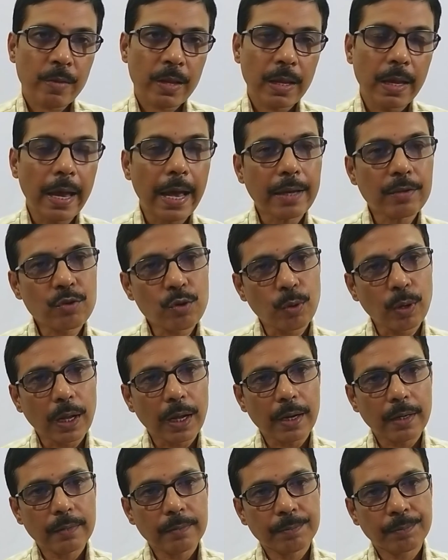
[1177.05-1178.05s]
He has to
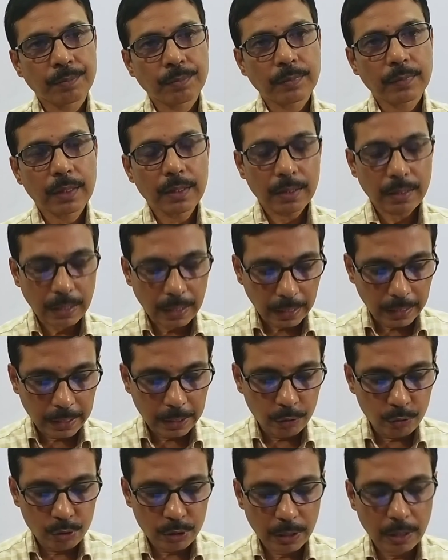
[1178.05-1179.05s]
learn a
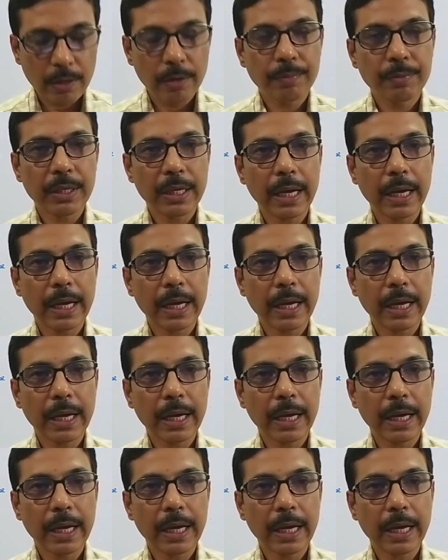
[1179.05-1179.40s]
new geography.